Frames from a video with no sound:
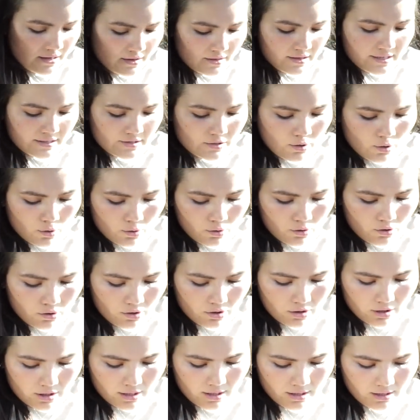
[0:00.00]
this
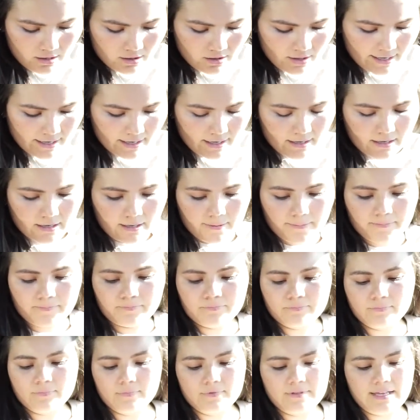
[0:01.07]
whole like
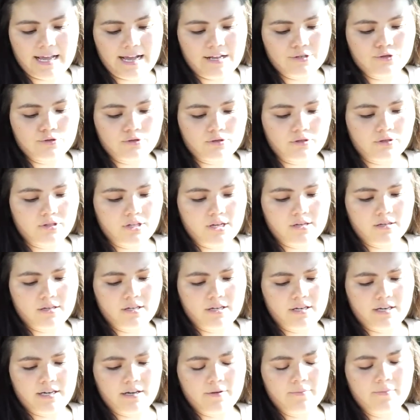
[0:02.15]
natural
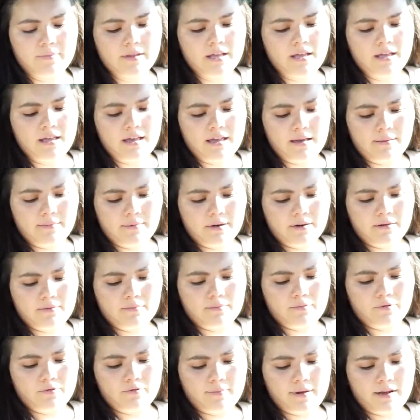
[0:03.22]
look, you know? I'm going to
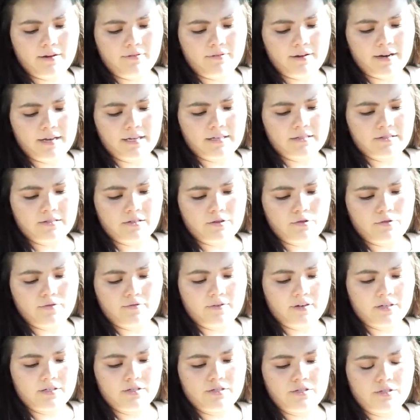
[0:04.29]
move my rings
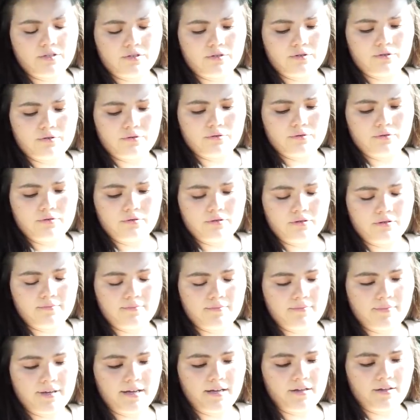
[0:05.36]
over to
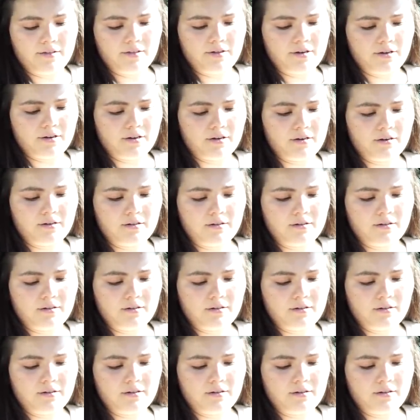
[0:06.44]
my other